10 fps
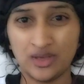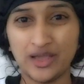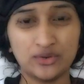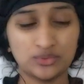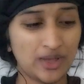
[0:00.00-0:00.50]

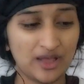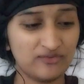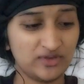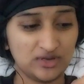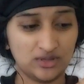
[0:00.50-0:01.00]
I don't
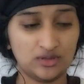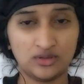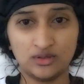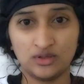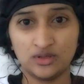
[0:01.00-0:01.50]
have any.
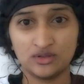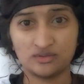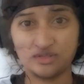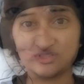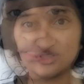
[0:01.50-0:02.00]

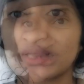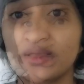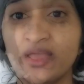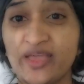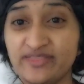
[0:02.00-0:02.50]

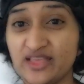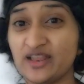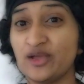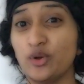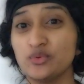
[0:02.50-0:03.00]
And then
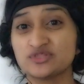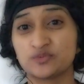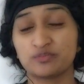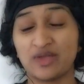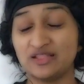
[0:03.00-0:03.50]
I always
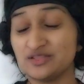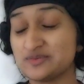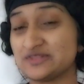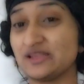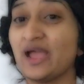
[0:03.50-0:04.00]
put my
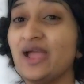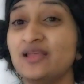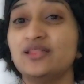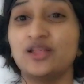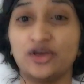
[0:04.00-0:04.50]
lipstick.
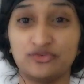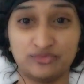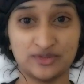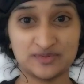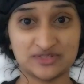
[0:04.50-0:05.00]
I
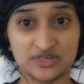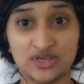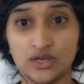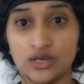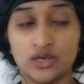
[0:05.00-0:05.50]
love lipstick.
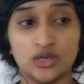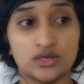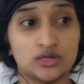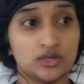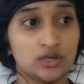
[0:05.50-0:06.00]

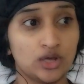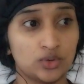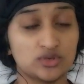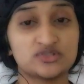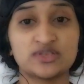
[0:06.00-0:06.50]

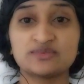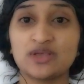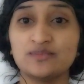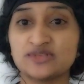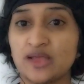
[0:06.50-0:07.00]
Oh,
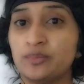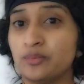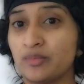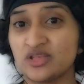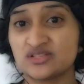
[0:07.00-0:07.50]
sometimes I
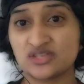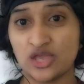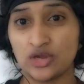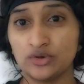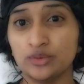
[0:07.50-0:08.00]
put
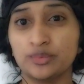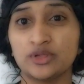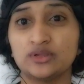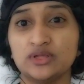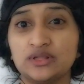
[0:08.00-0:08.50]
mascara,
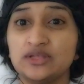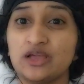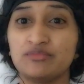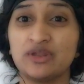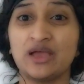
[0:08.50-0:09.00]
but lately
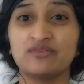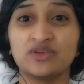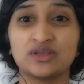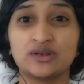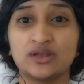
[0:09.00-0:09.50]
I've been
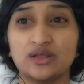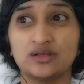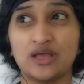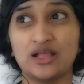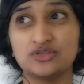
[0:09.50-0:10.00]
having an
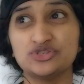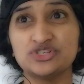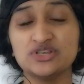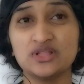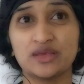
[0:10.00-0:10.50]

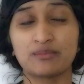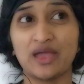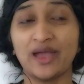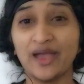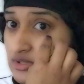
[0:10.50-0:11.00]
allergy, like my
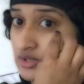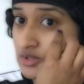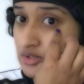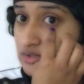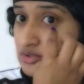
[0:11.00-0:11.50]
eye
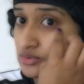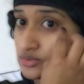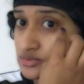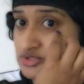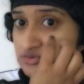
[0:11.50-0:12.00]

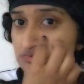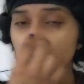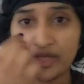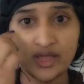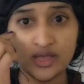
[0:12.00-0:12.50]
huge and
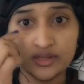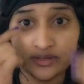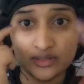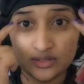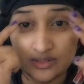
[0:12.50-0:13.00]
red,
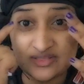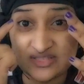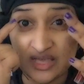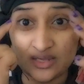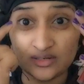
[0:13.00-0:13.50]
and
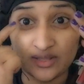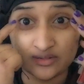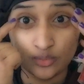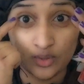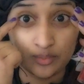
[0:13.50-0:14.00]
inside, like
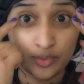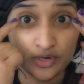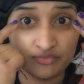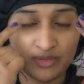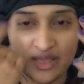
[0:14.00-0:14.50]
the white part
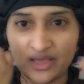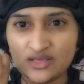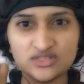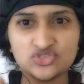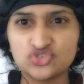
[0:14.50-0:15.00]
of my
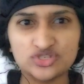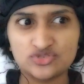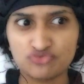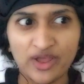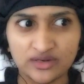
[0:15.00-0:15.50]
eyes is just
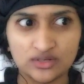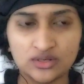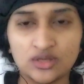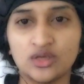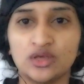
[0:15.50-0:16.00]
red.
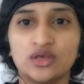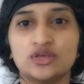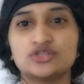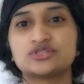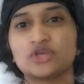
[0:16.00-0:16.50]

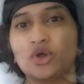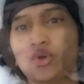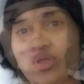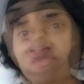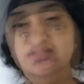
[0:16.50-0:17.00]

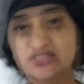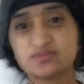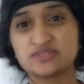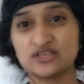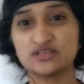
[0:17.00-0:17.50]
So this
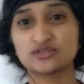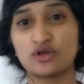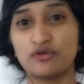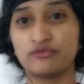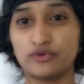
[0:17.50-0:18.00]
lipstick is
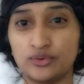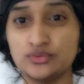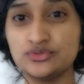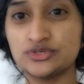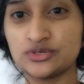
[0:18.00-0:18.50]
called
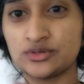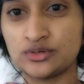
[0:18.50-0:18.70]
Roach.